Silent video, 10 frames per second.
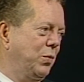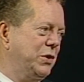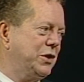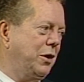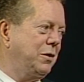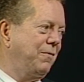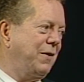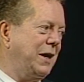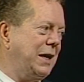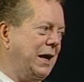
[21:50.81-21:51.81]
And when we start
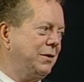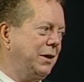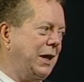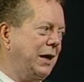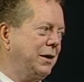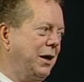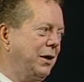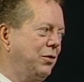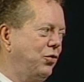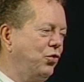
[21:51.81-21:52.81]
to find out that that
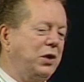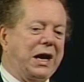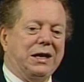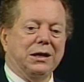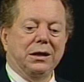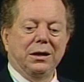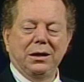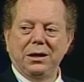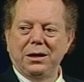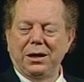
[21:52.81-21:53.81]
God created
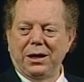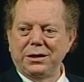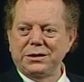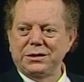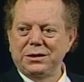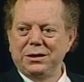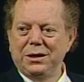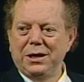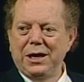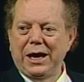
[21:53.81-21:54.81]
us
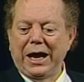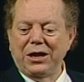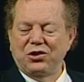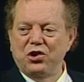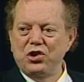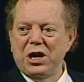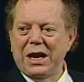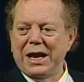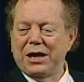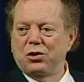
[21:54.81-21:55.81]
and could
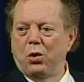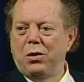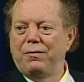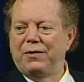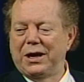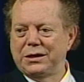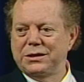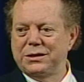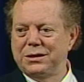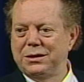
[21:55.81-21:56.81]
not let go of
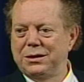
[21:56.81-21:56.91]
us,